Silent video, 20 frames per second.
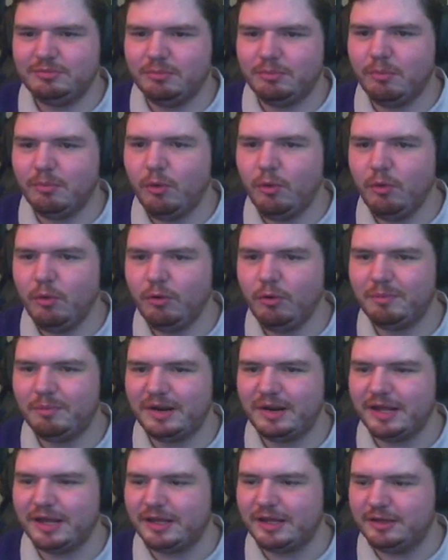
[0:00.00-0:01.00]
Moore
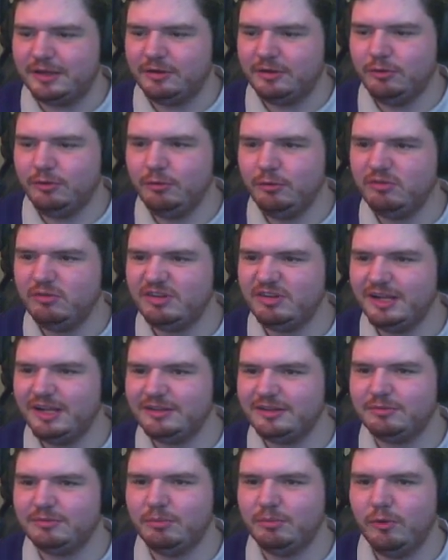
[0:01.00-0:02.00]
playing? Who
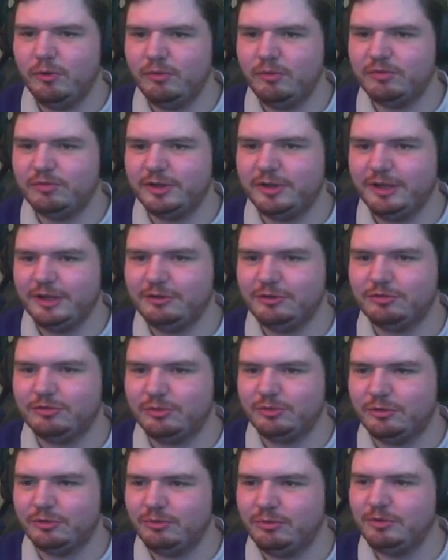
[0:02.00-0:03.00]
selected Moore for the England
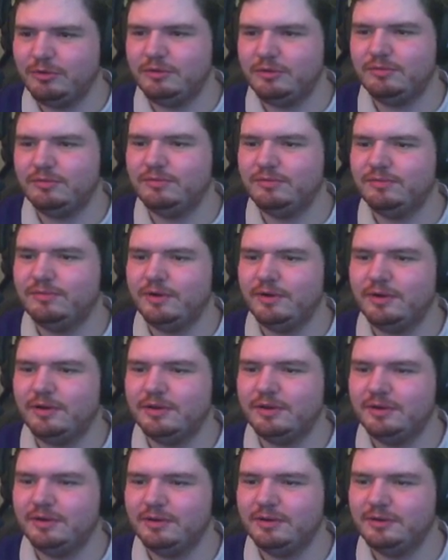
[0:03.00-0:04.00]
squad? What the fuck?
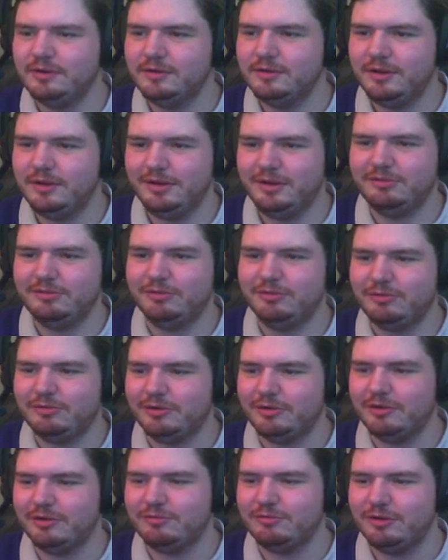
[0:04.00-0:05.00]
He's not good
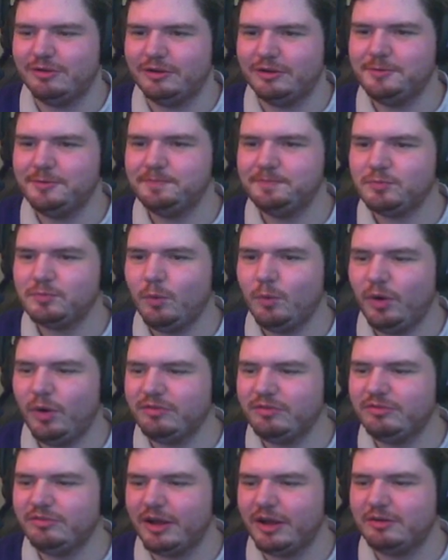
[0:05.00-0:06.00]
enough for England. Why
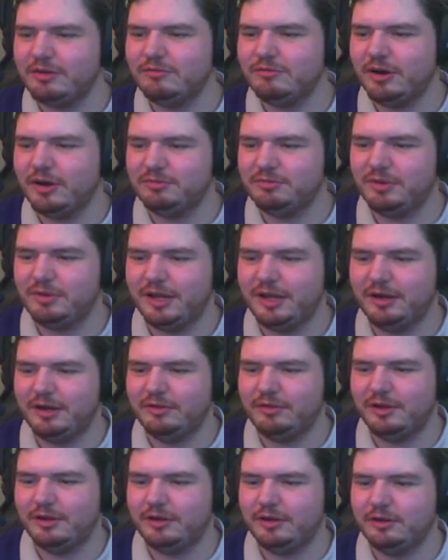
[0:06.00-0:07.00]
is Declan Rice playing out
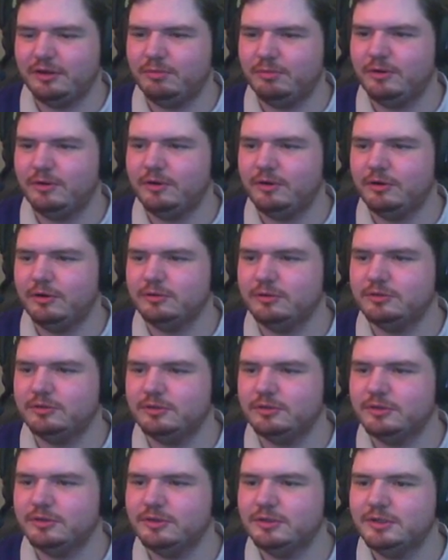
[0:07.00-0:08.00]
there? Come on.
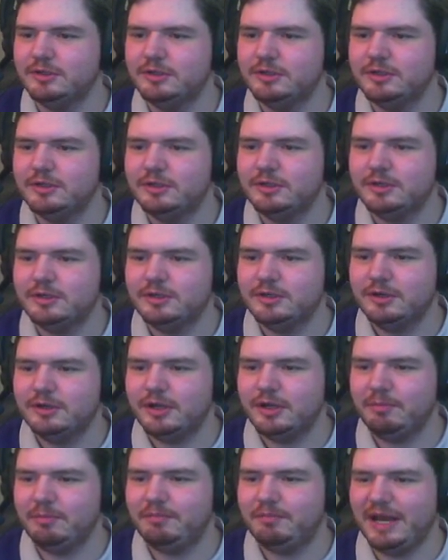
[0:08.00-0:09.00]

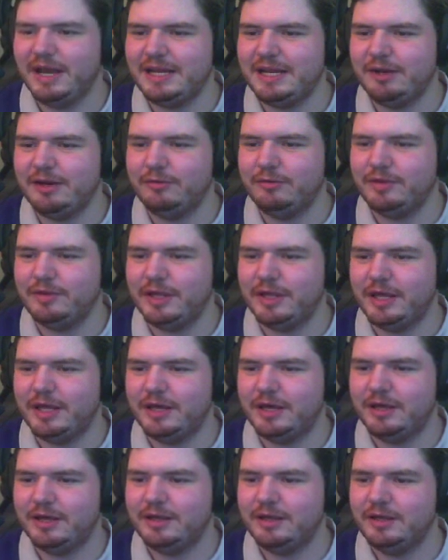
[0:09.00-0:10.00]
Get Bailey over there.